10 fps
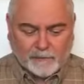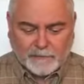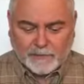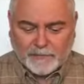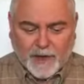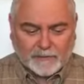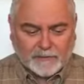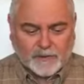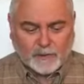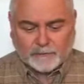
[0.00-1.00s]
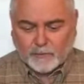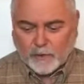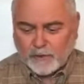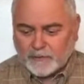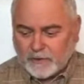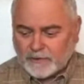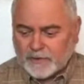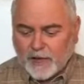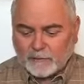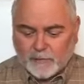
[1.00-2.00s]
Been buying the church for 12 years
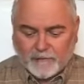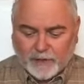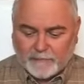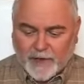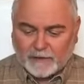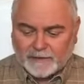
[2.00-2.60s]
now. We've got a balance